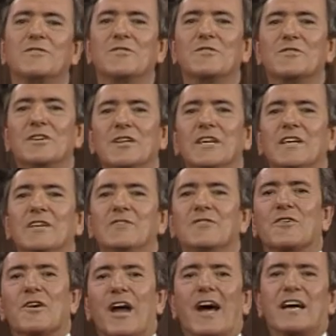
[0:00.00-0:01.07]
nor need
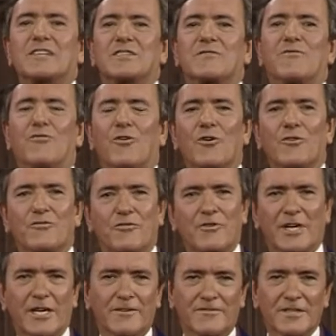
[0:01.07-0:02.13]
nor ask for
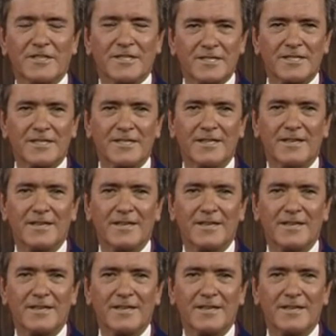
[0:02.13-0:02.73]
forgiveness.